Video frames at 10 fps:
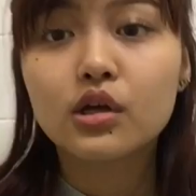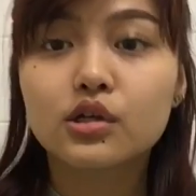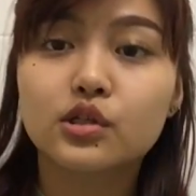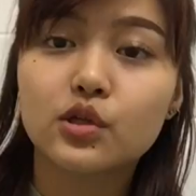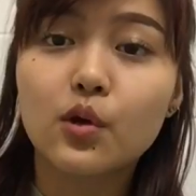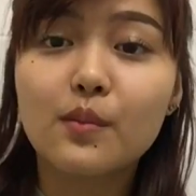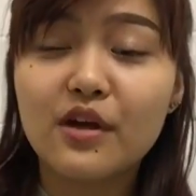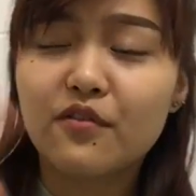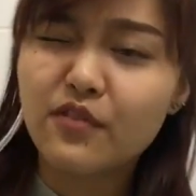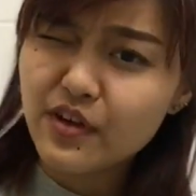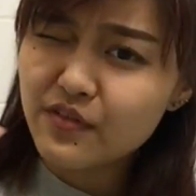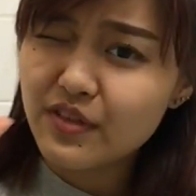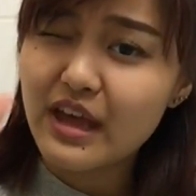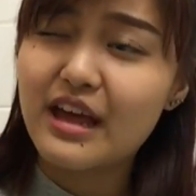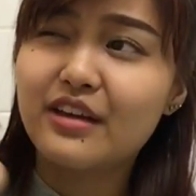So my
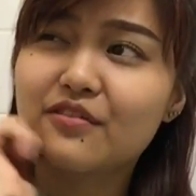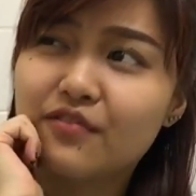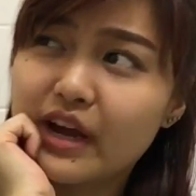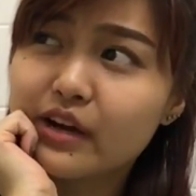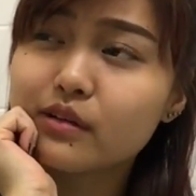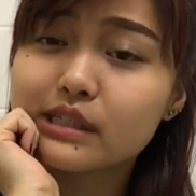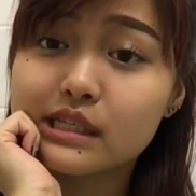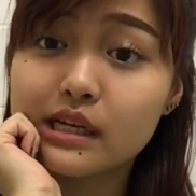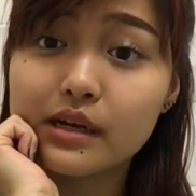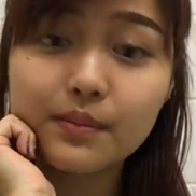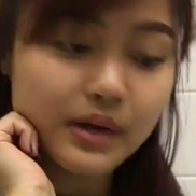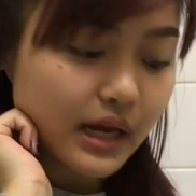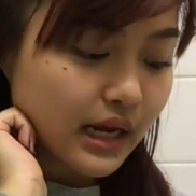fifth and final tip